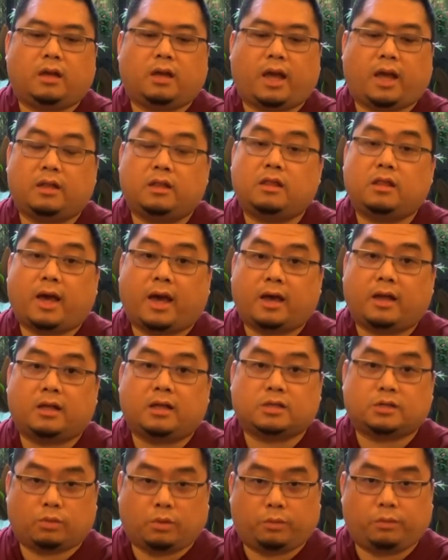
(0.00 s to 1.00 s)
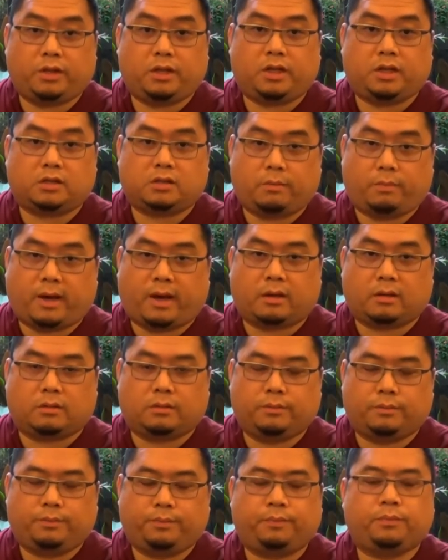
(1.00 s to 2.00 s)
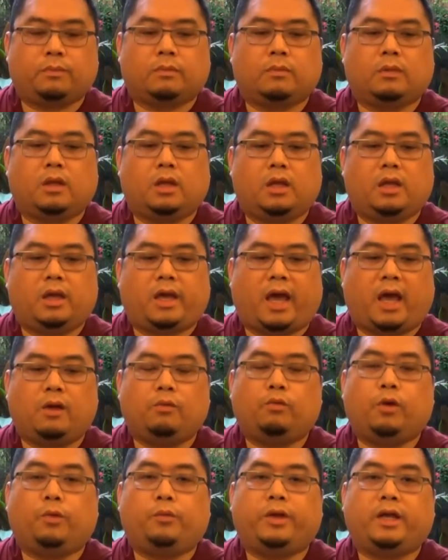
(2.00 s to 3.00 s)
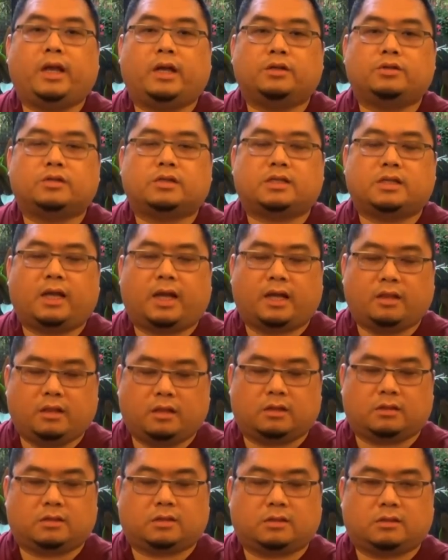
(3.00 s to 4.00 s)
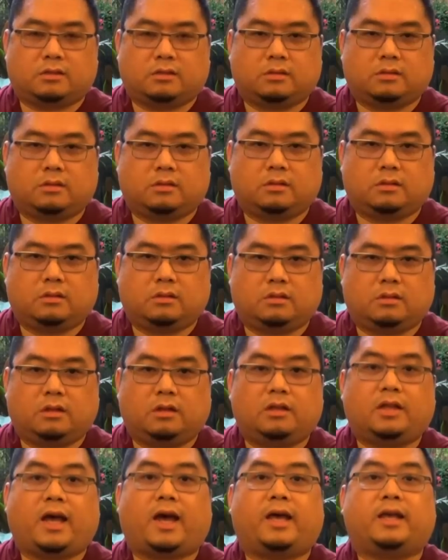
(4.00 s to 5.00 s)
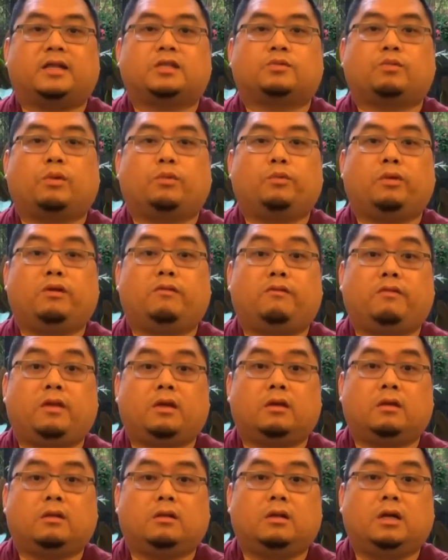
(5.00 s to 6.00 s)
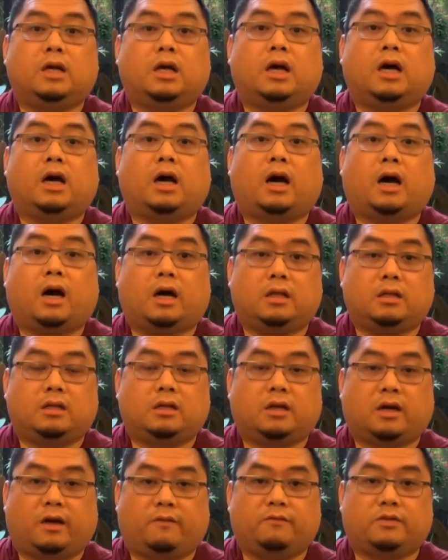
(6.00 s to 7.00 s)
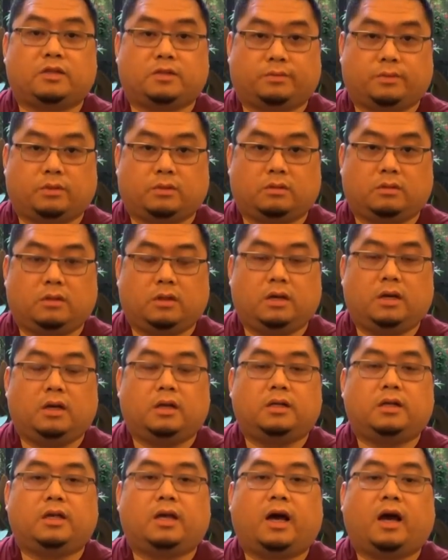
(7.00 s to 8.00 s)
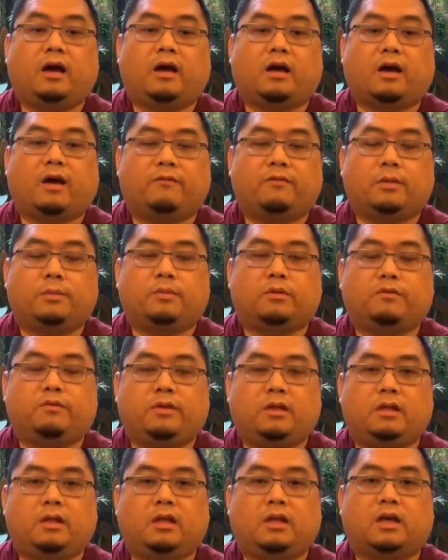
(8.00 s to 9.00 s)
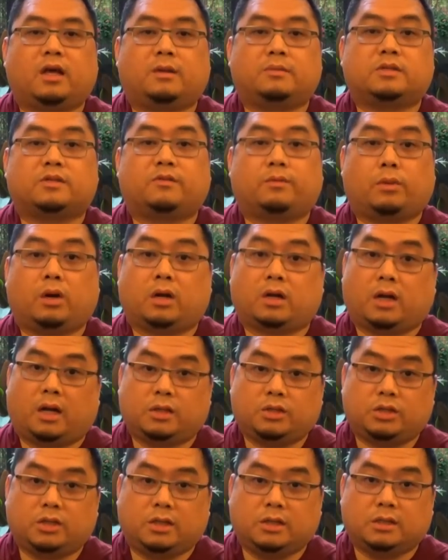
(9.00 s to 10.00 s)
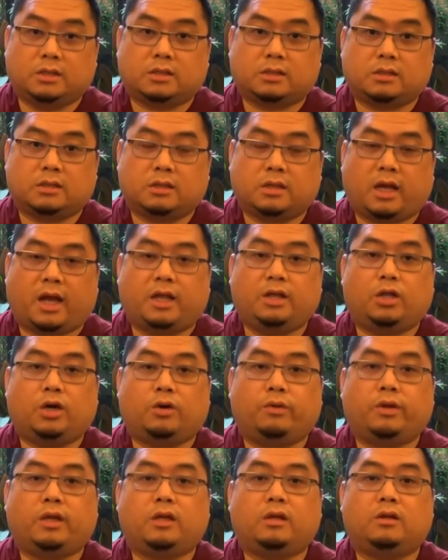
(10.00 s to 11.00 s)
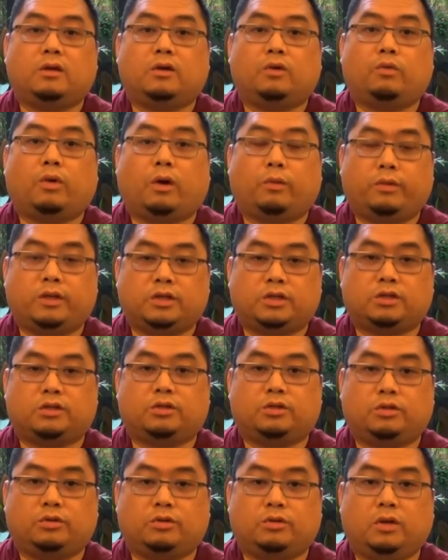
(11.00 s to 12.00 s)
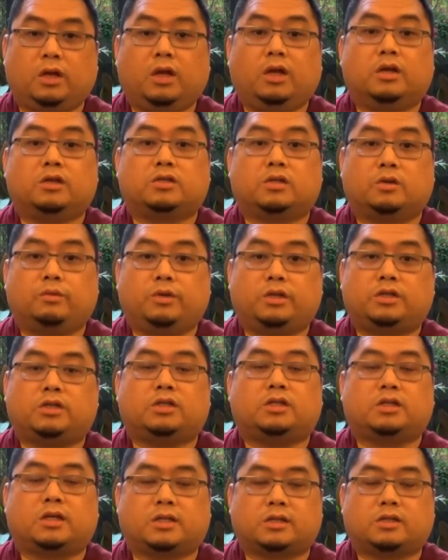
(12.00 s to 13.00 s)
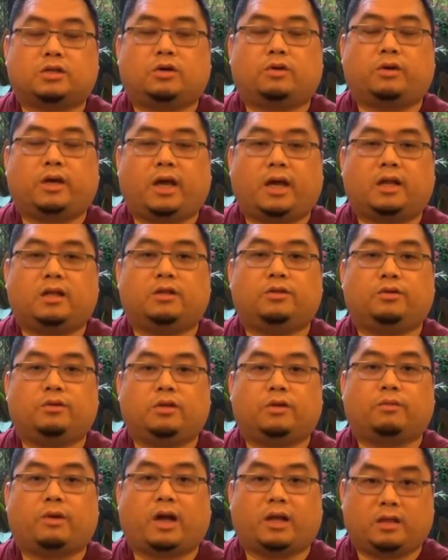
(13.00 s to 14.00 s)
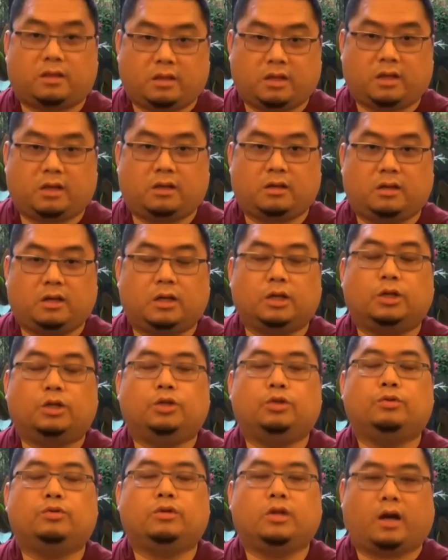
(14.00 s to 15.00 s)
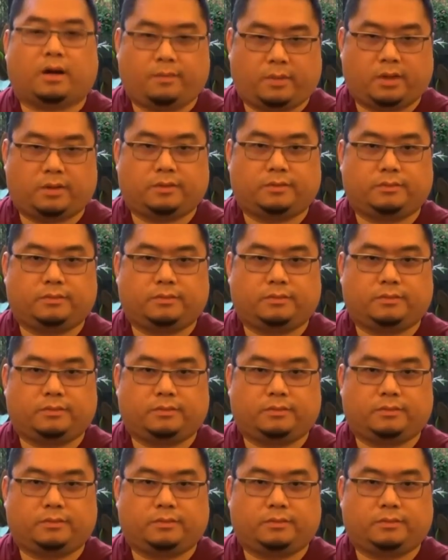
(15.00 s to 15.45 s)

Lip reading: And that is what we need to battle. And when we understand this, that is when we feel uncomfortable. The uncomfortable feeling comes from our conscience and knowing what we should do. So we should just go ahead and do the right thing. Do Dharma.